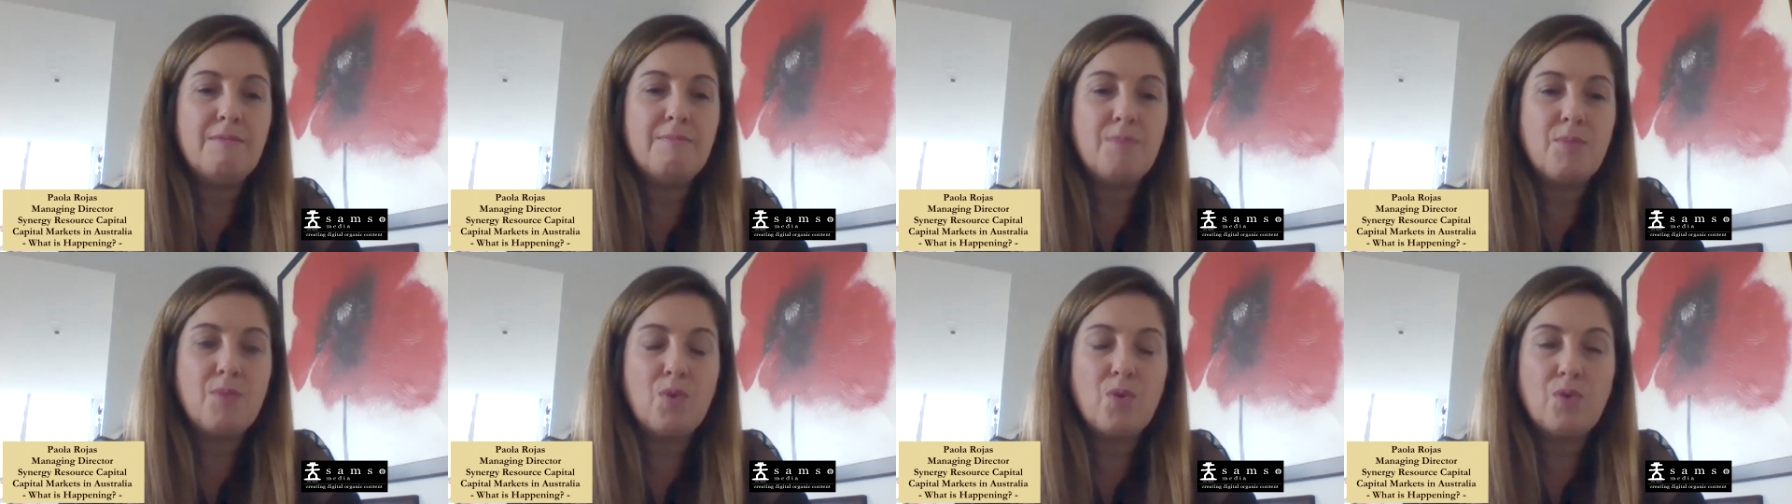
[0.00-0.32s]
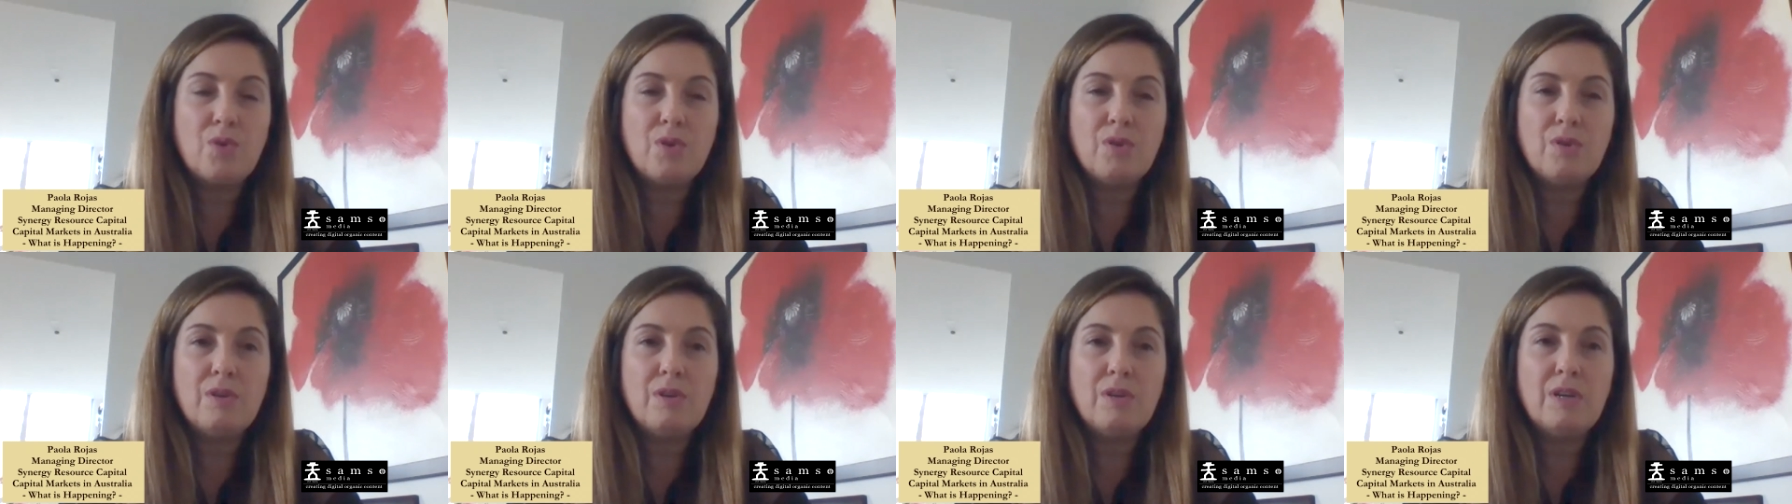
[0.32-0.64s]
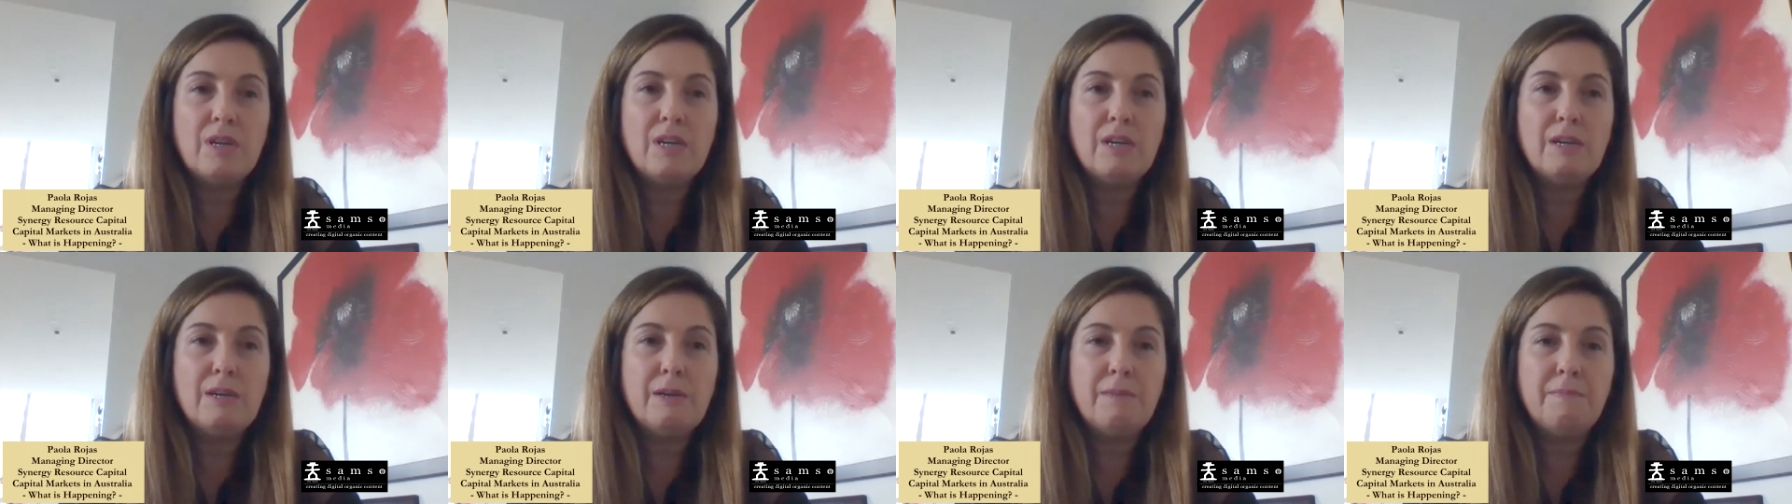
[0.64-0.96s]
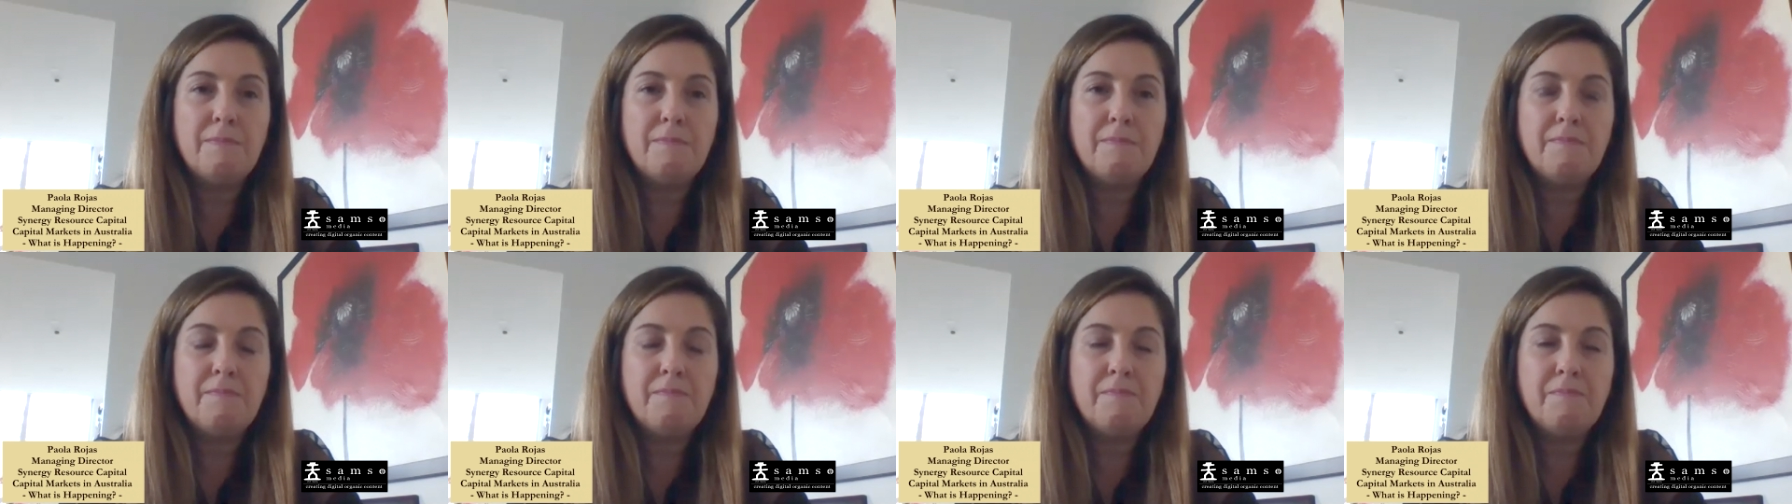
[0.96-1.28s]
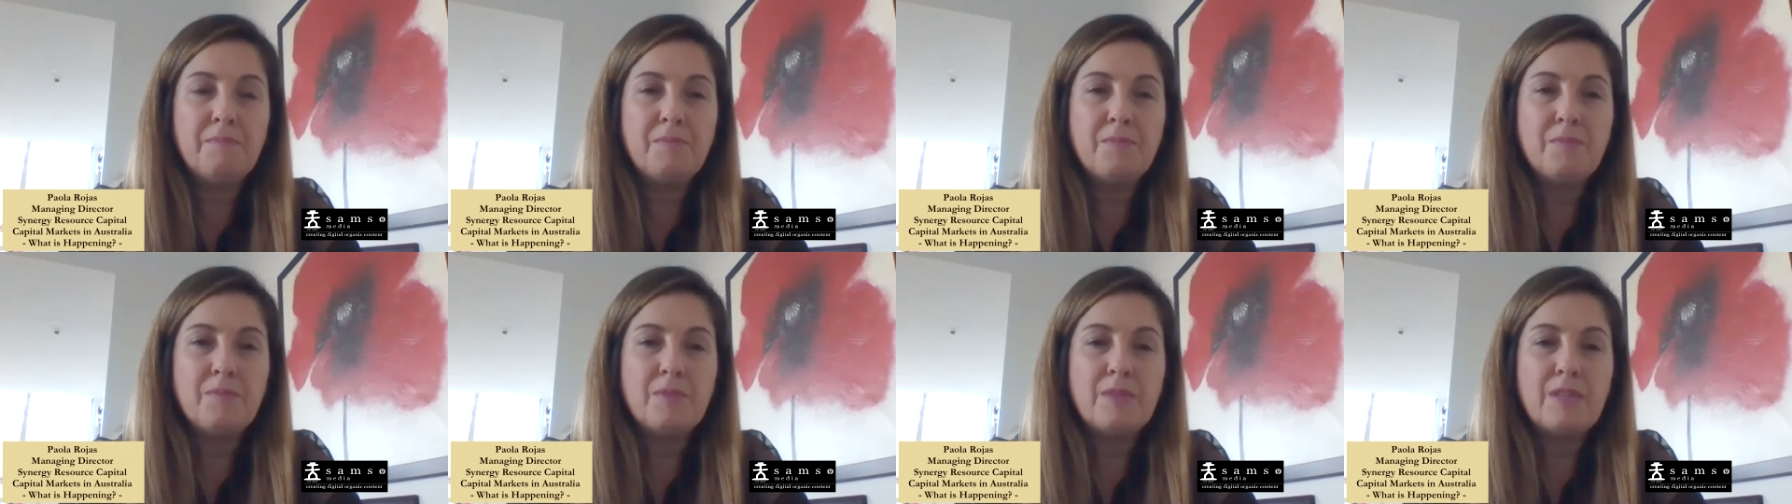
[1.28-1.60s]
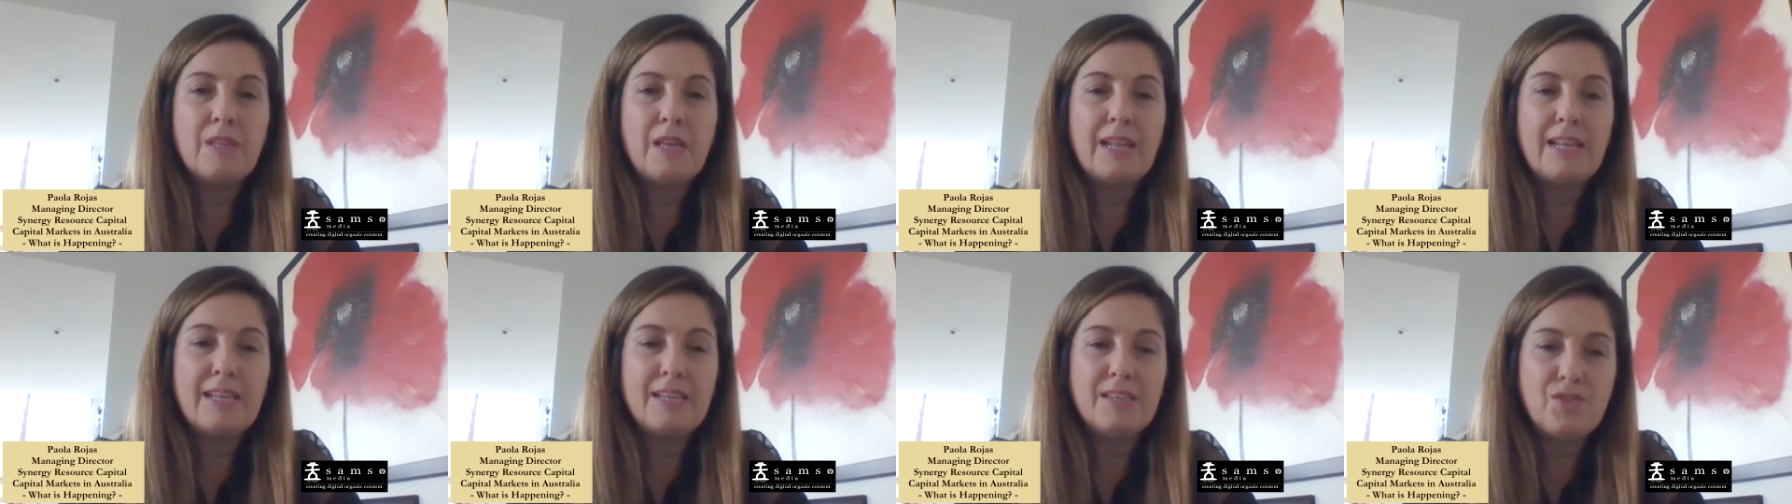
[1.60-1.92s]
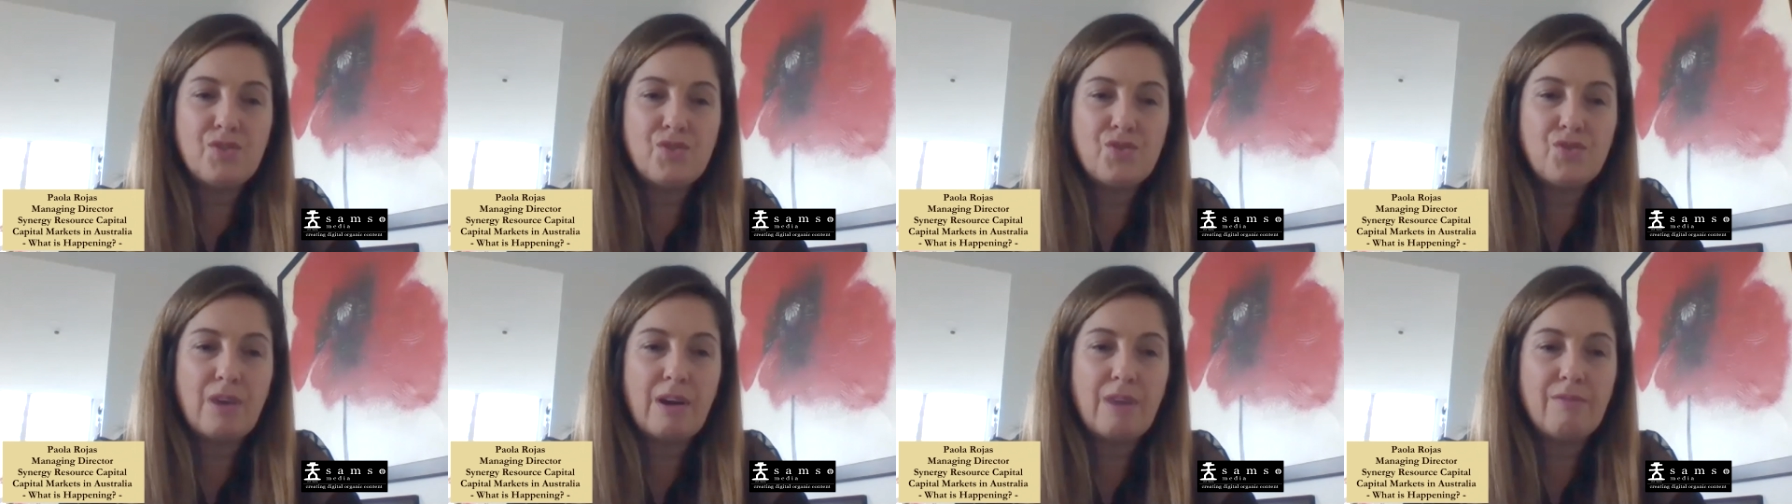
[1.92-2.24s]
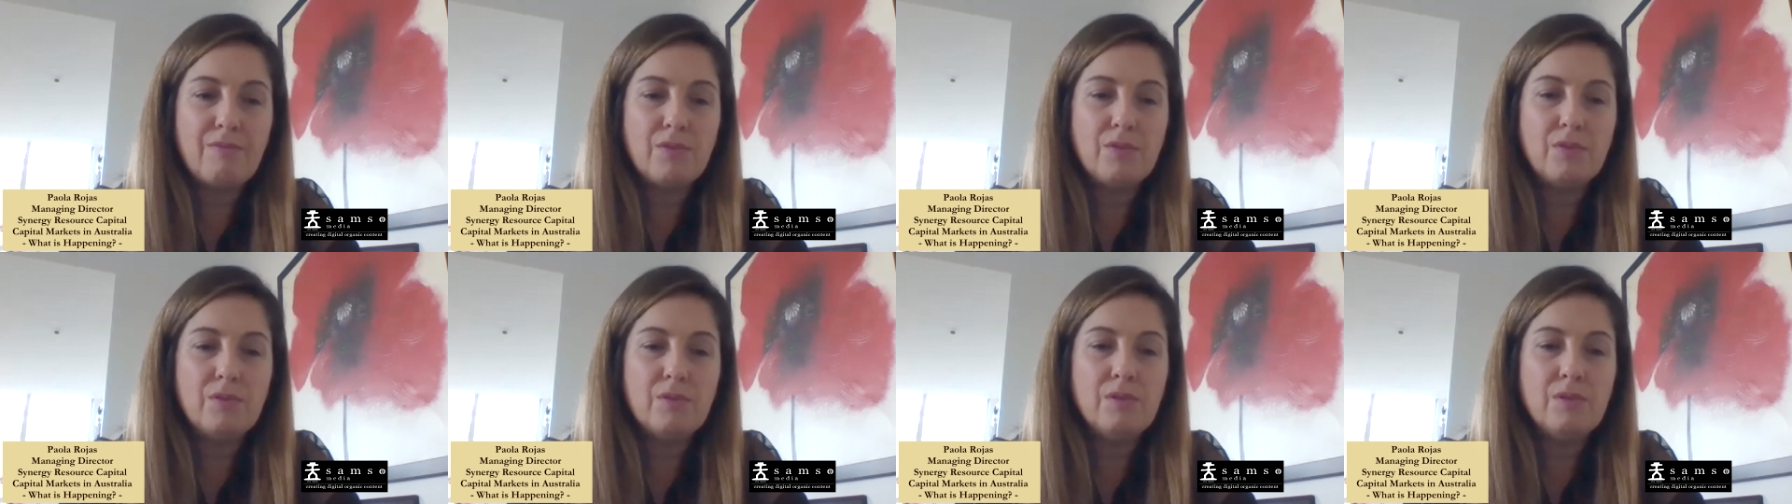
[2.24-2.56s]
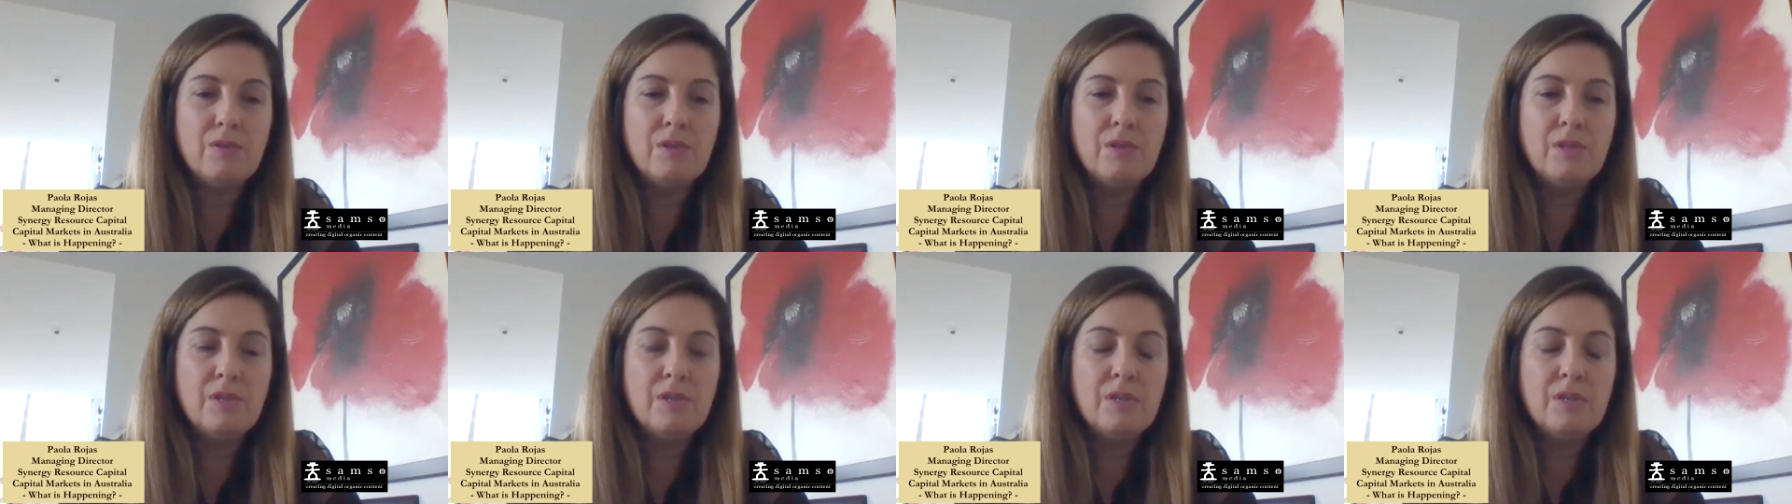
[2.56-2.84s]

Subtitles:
more less travel.